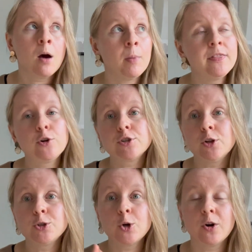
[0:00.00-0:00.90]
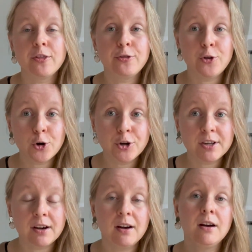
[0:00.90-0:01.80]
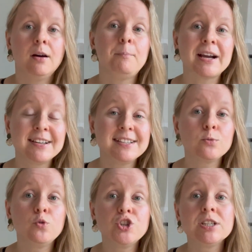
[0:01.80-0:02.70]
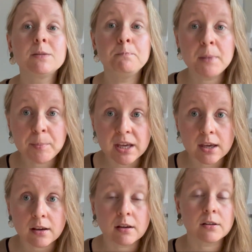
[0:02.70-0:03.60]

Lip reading: But there is also a third mechanism, which is mimicking